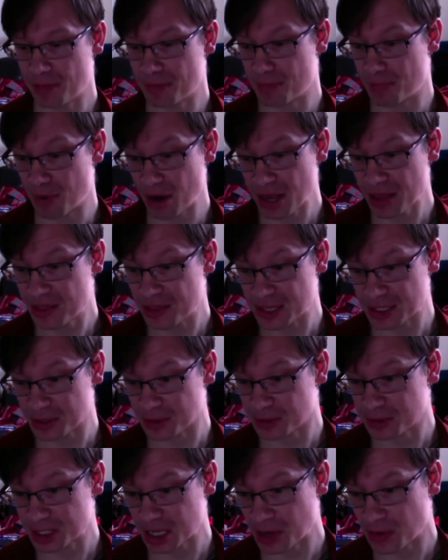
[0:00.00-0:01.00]
breath is
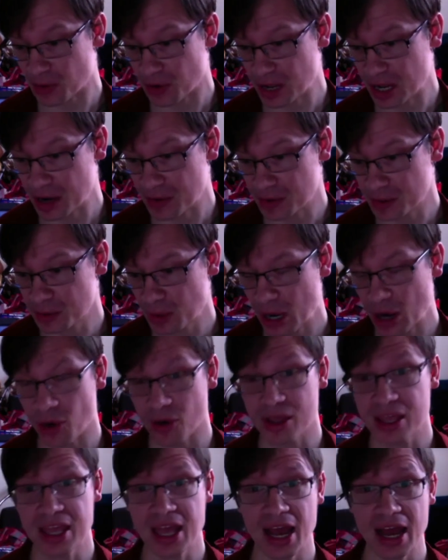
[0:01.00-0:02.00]
also on here as well.
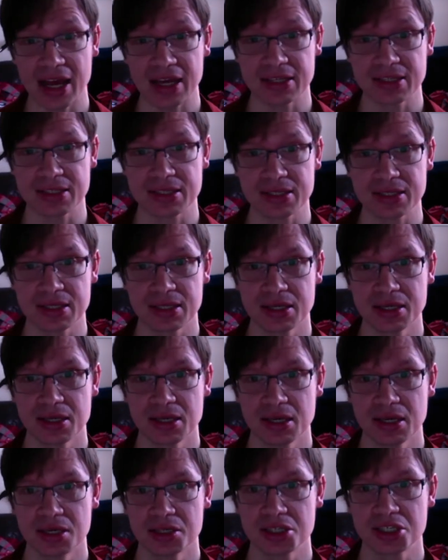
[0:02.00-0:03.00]
Gas,
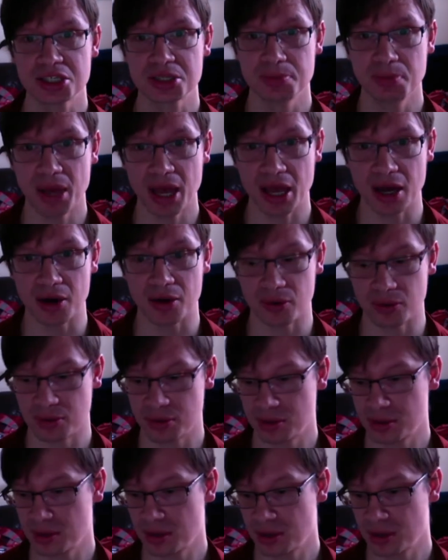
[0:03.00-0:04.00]
smell,
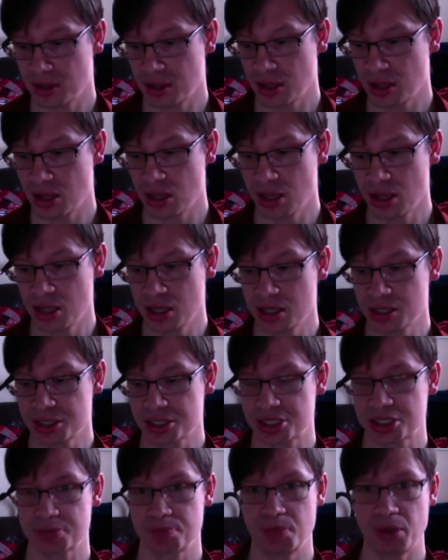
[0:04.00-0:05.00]

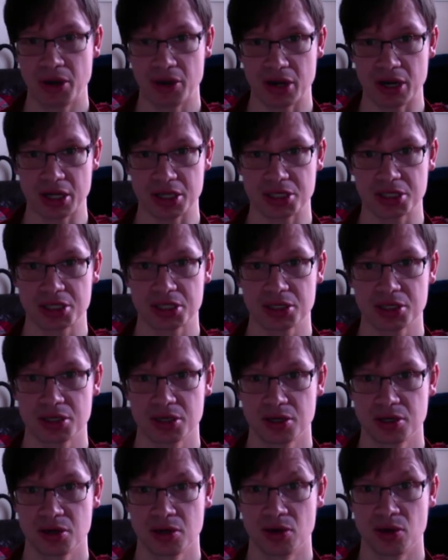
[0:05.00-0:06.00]
spirit
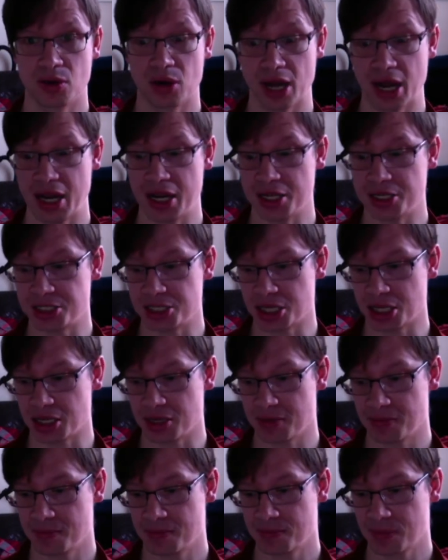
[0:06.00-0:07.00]
or energy,
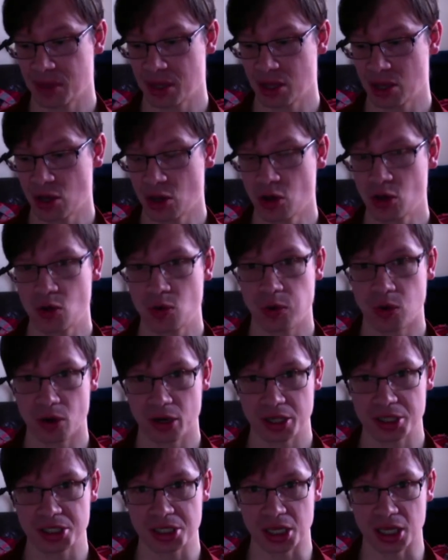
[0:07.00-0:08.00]

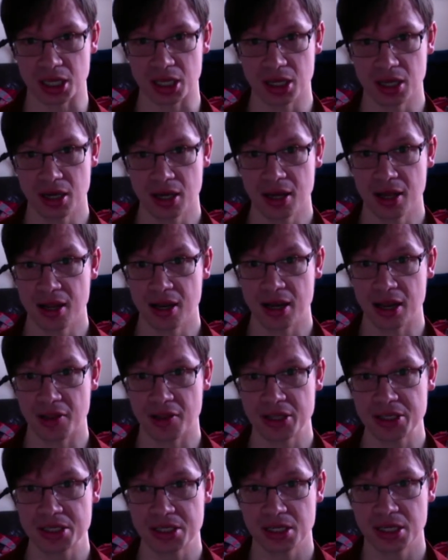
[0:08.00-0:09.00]
quality. Now
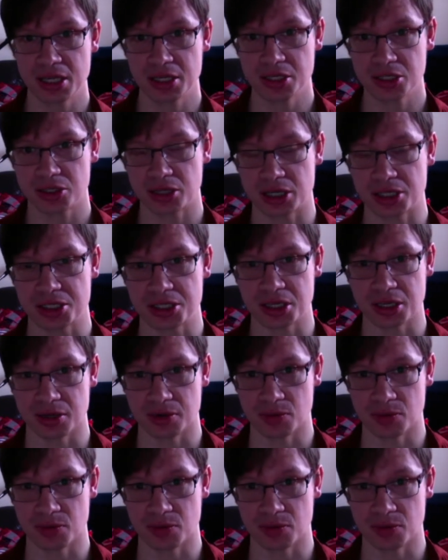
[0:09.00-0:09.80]
this is an interesting